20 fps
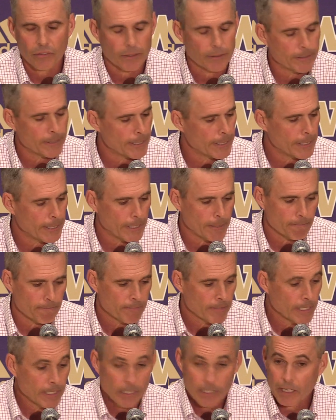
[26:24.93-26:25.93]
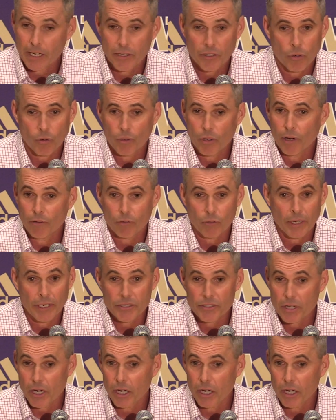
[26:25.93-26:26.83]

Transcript: And I know we'll have great